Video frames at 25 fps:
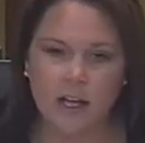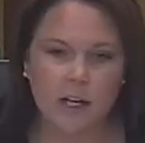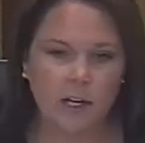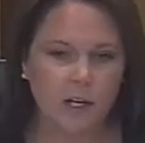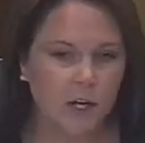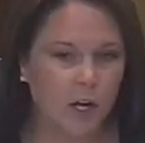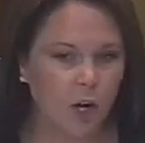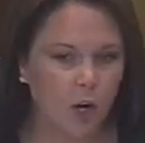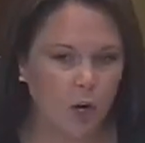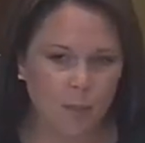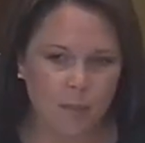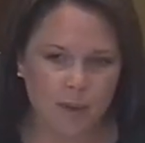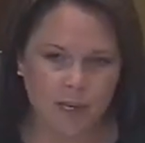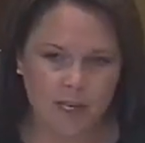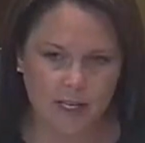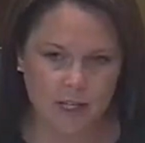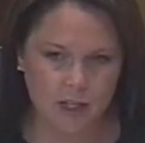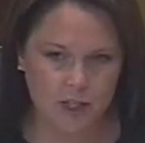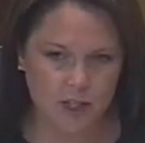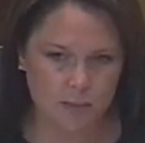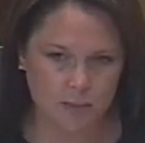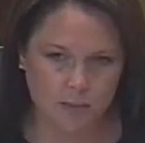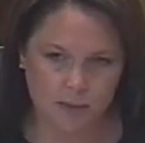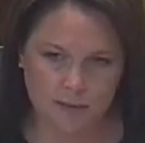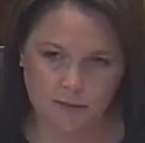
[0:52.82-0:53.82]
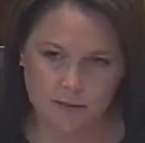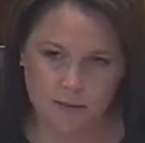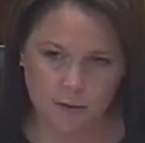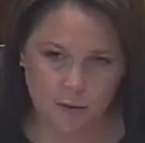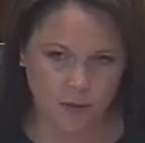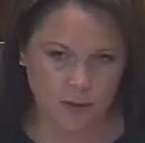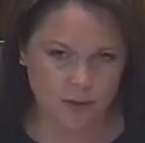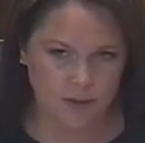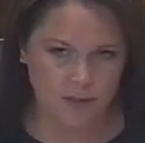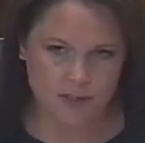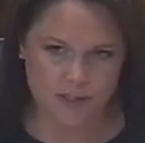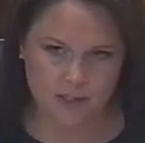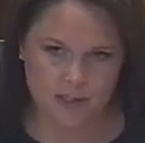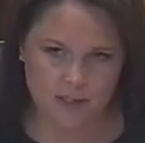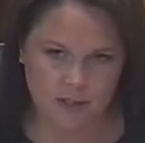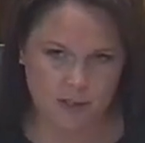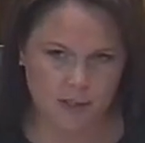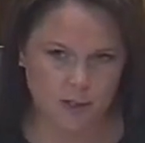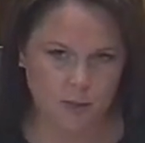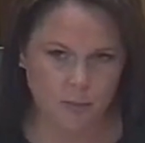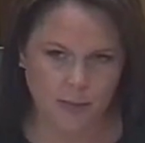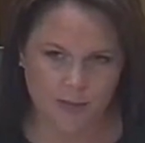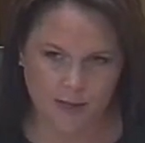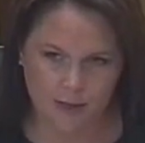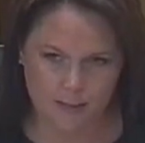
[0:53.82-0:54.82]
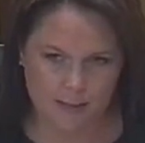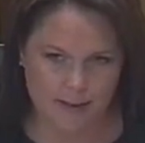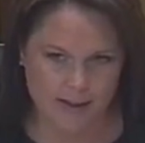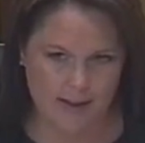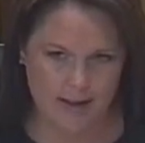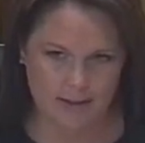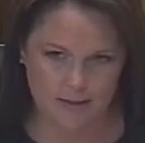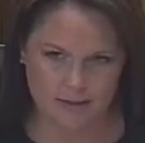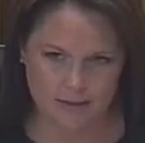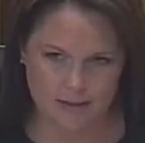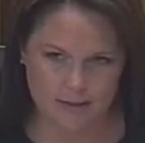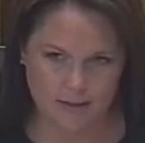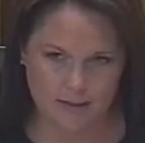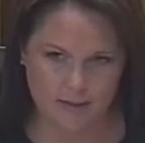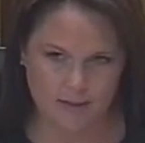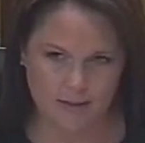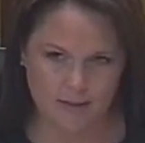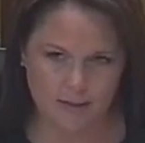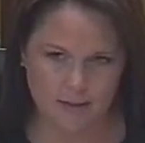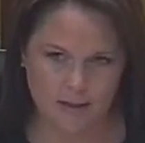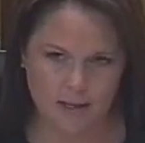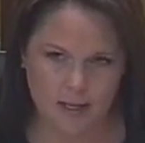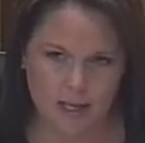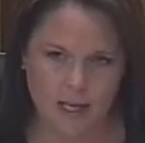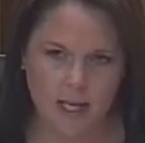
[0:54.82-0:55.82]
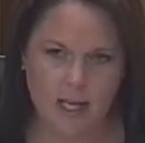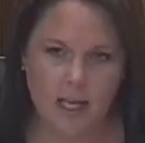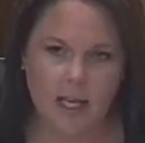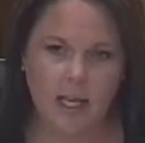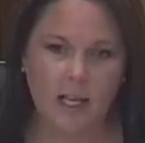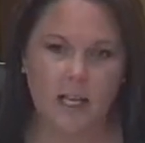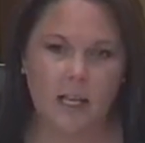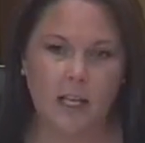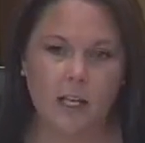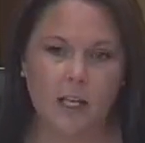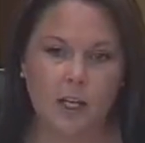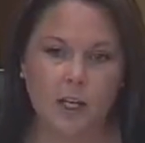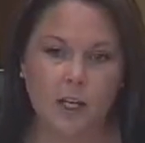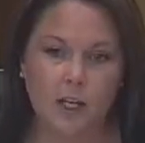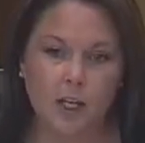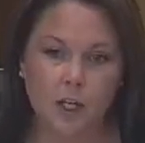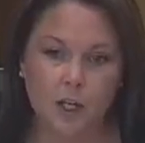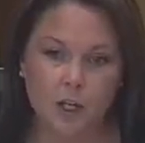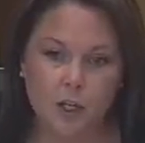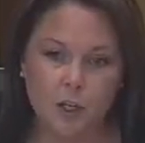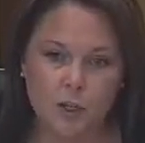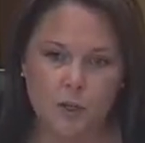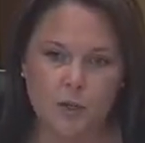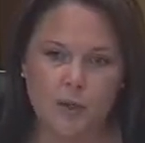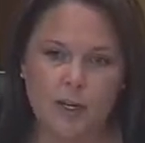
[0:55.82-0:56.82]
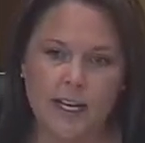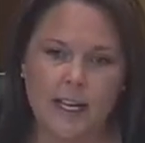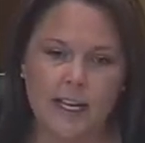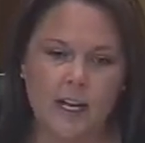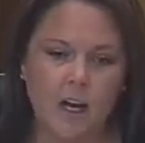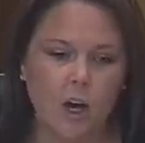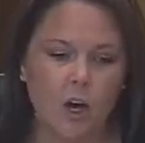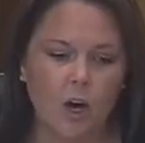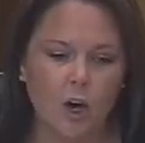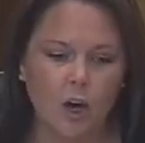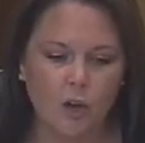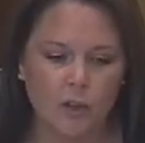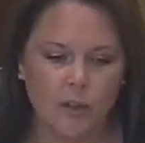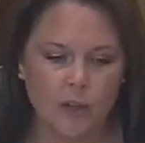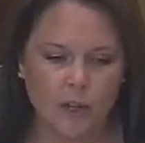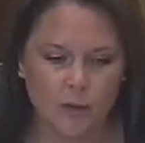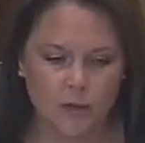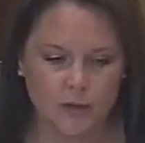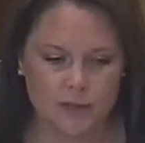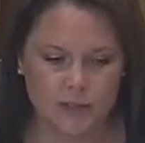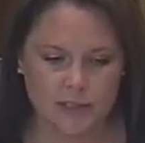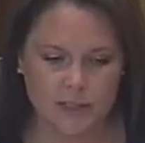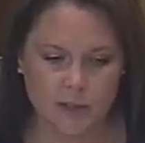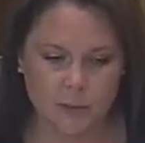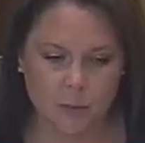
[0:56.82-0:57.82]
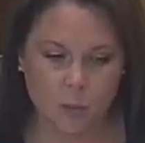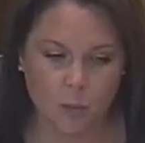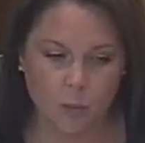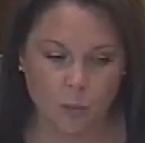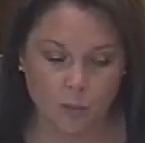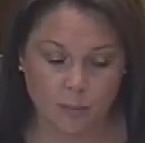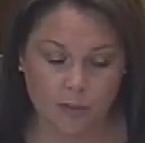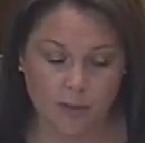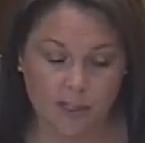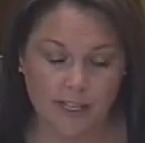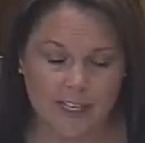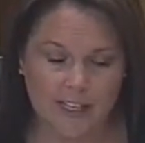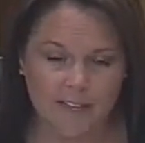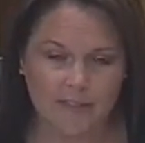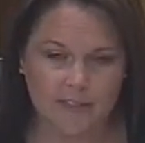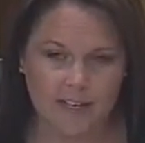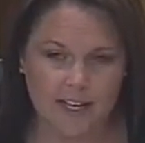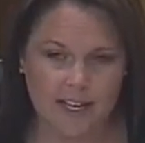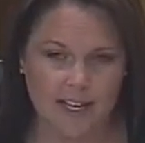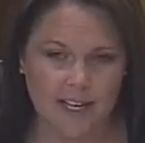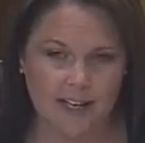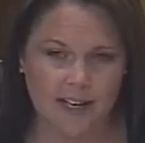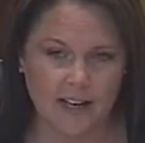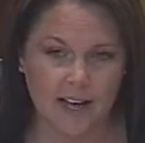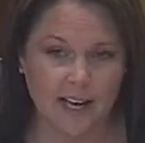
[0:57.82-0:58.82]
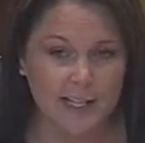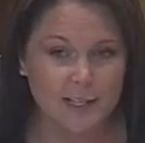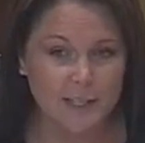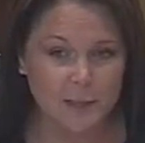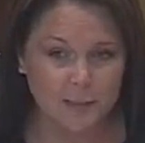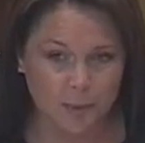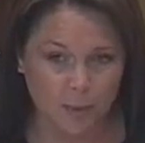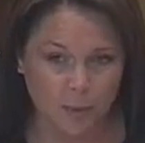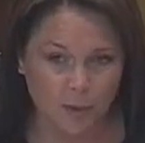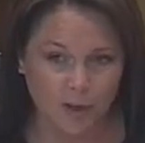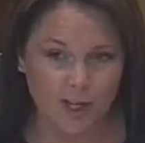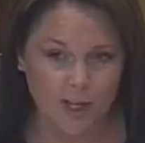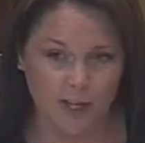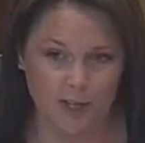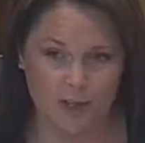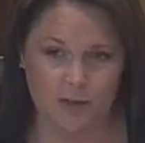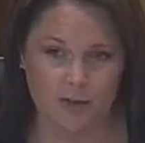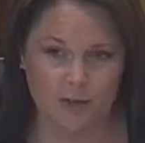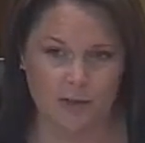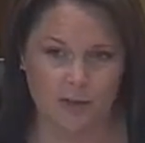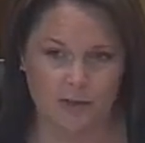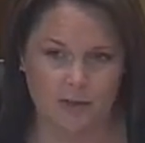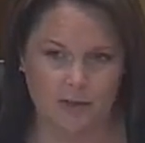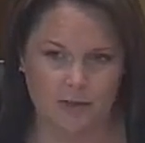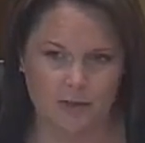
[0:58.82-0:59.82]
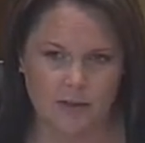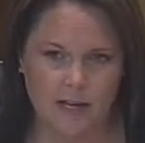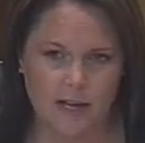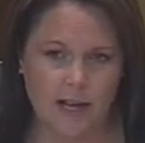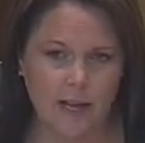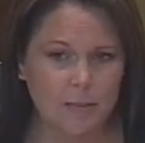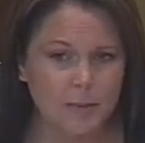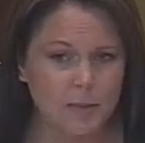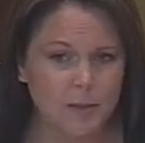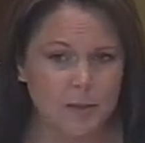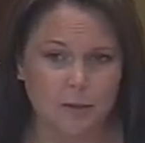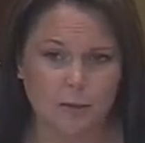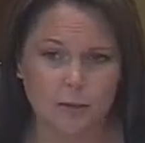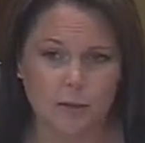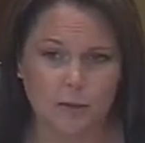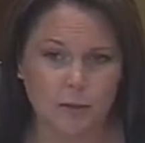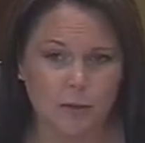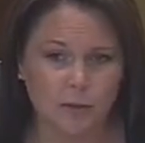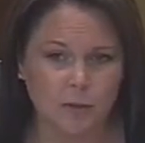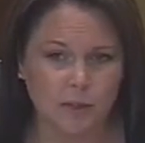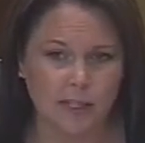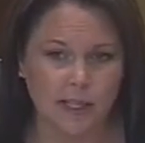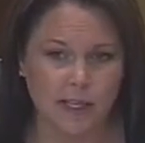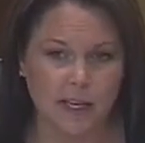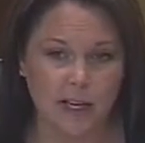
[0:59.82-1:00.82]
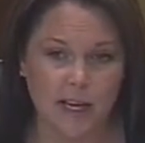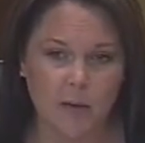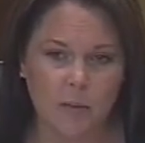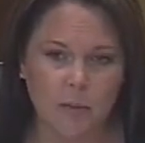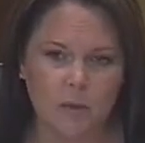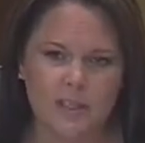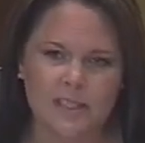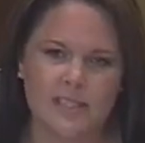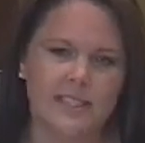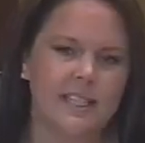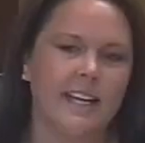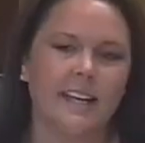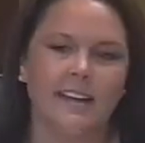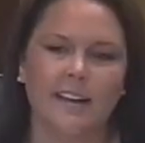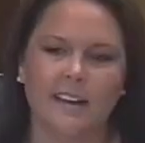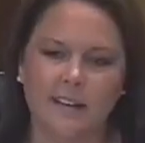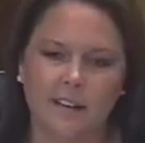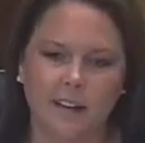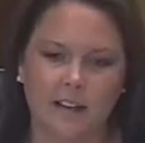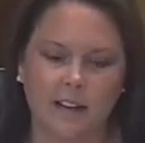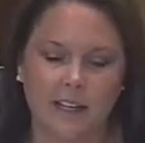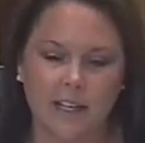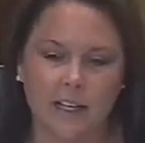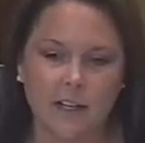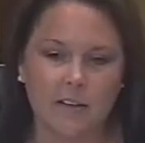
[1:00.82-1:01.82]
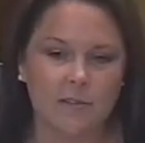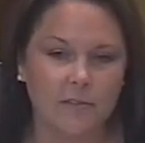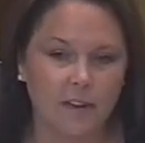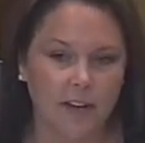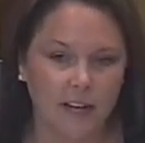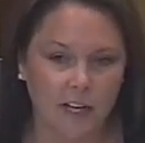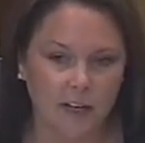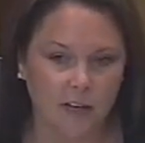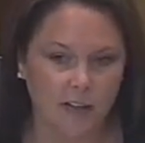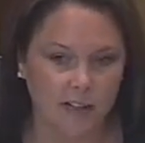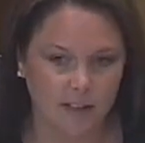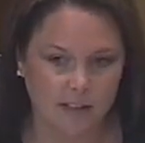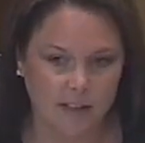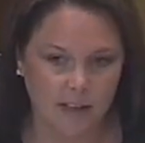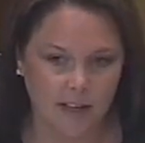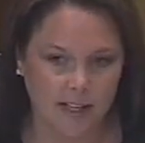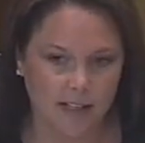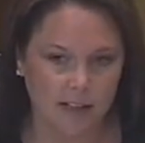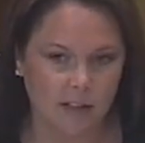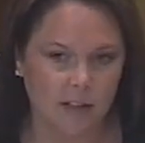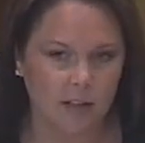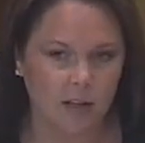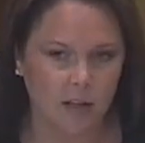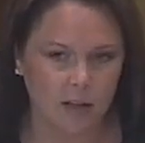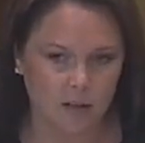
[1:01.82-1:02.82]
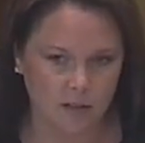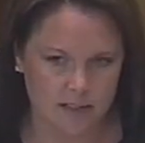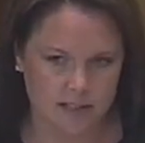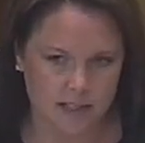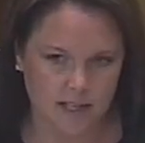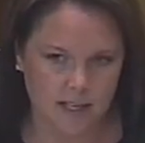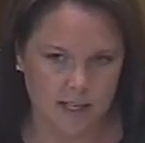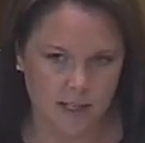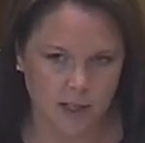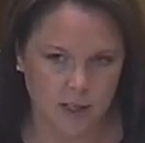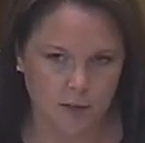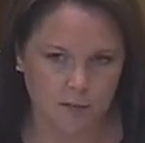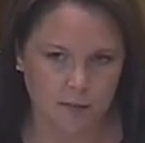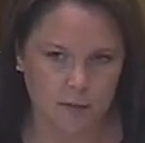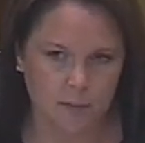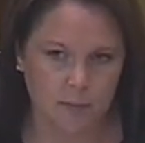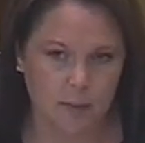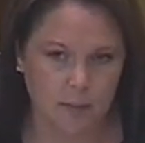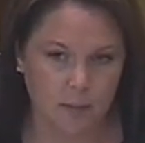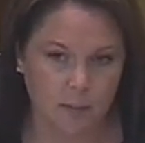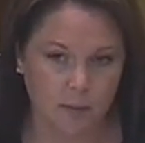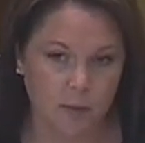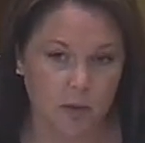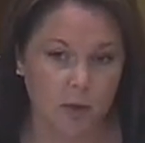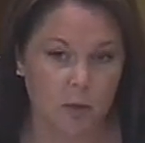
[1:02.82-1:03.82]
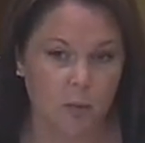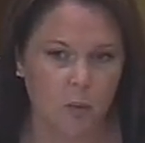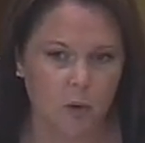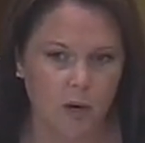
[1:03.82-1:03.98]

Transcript: Nobody should be forced to wear a mask. You and all those that believe in it, I support you. Absolutely. I will stand on any firing line alongside you for people who